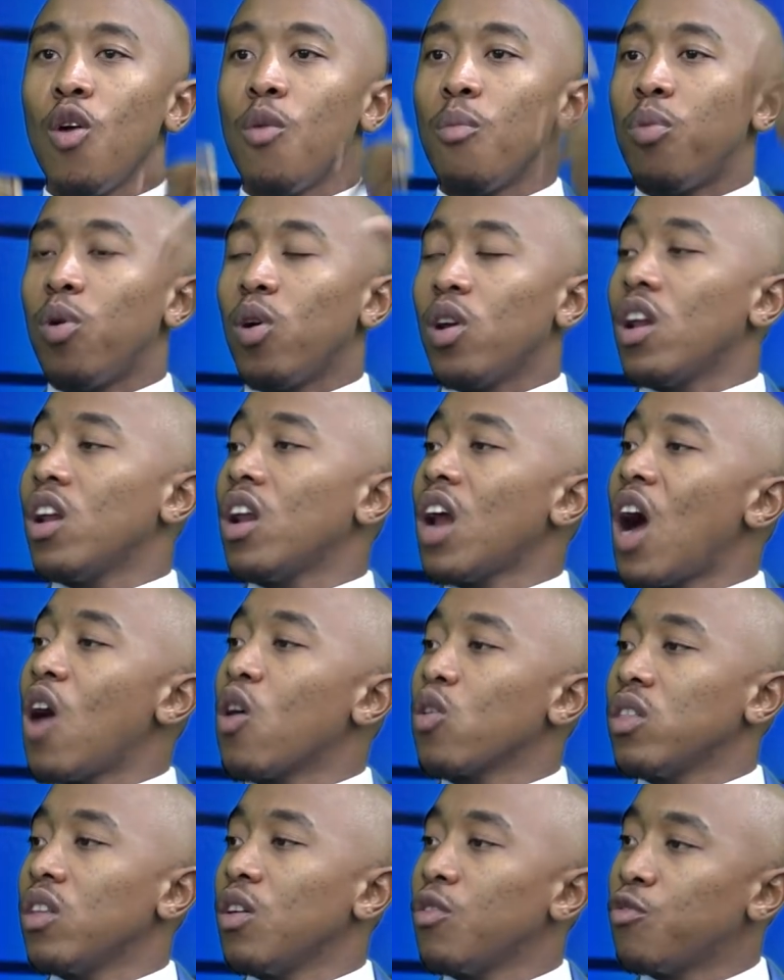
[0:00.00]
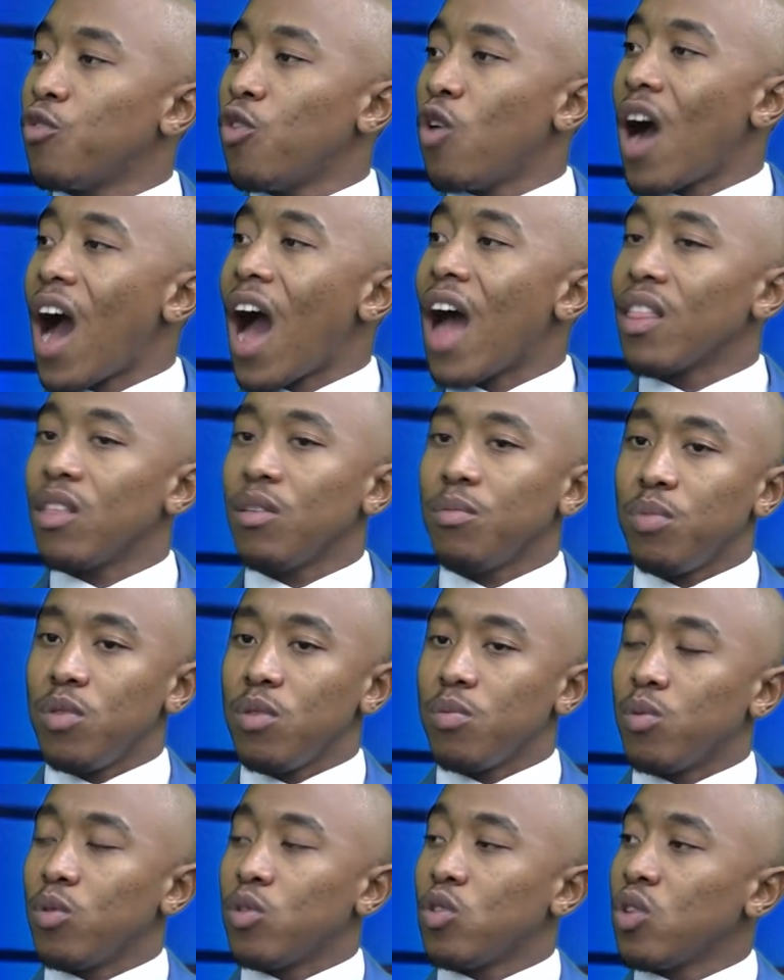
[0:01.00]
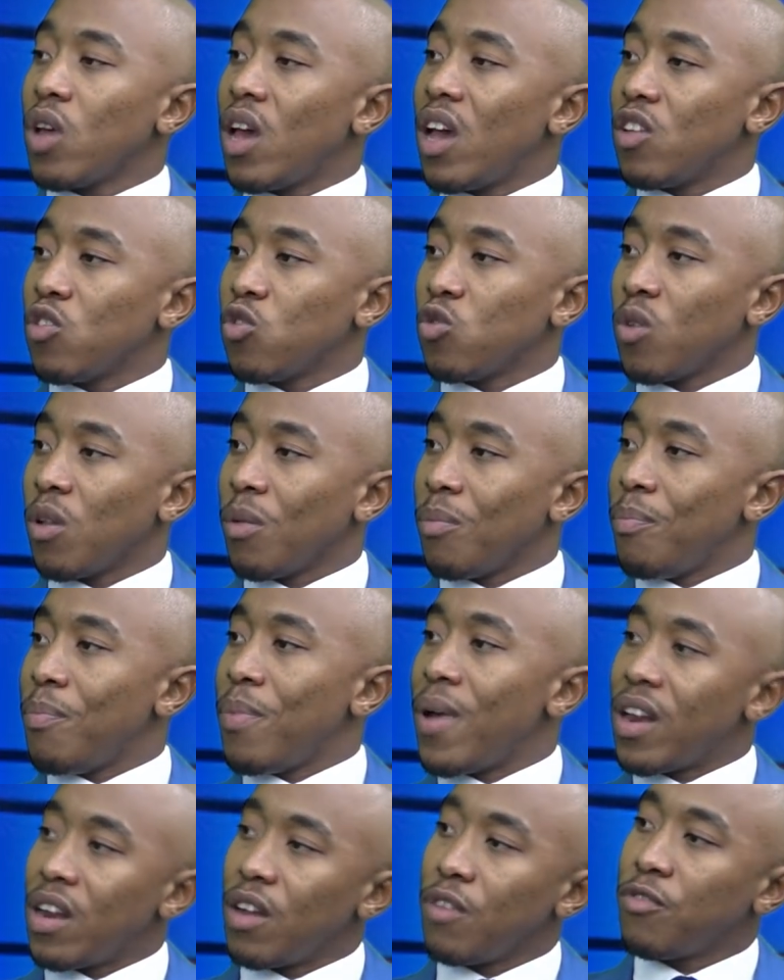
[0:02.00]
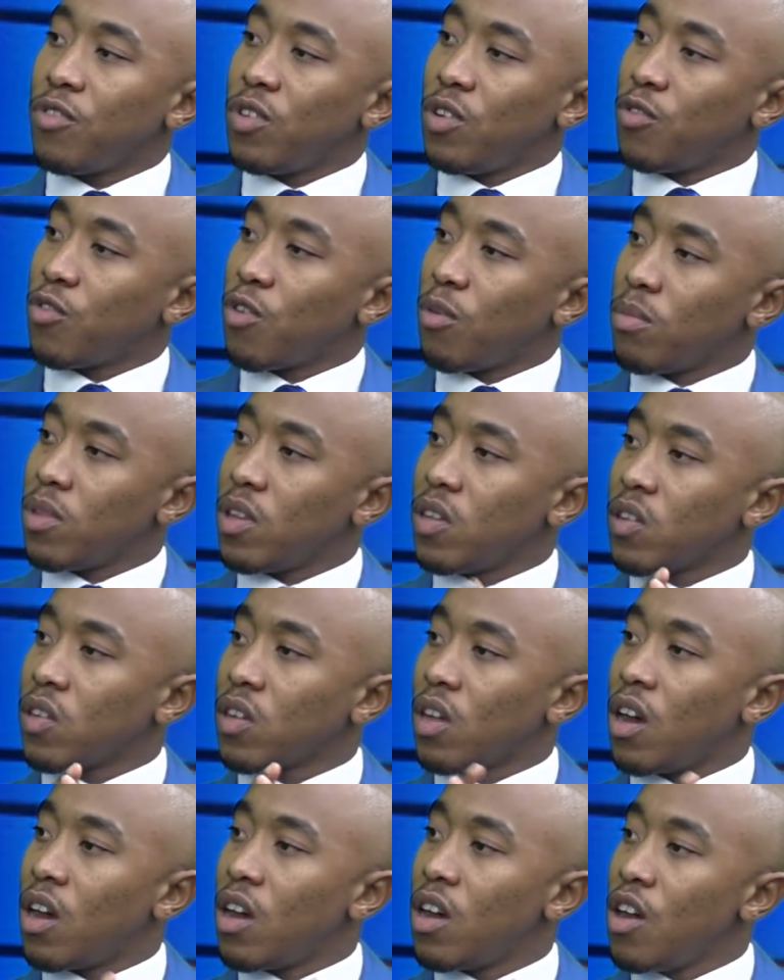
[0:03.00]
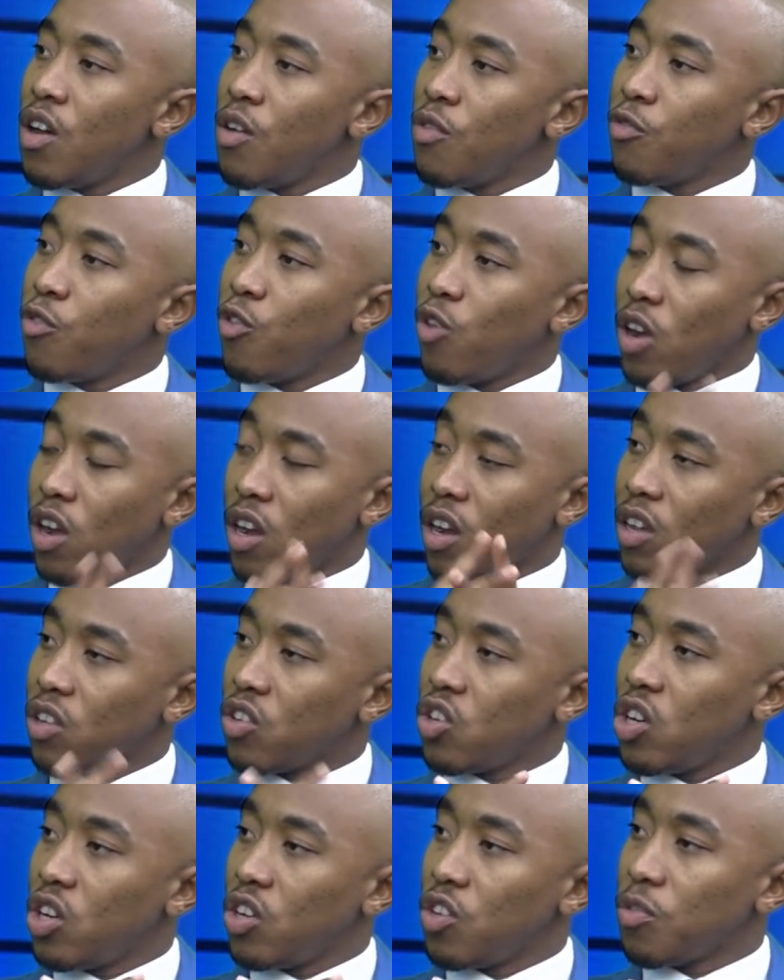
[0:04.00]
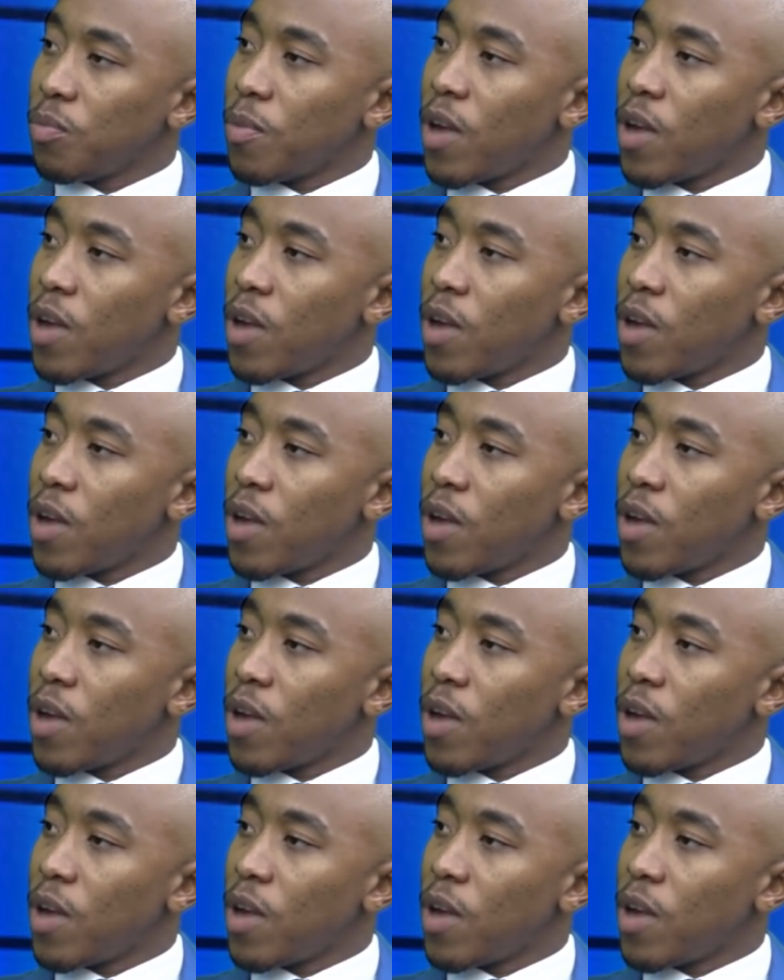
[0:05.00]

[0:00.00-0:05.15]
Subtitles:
put it out there for other people to as well benefit from this foreign exchange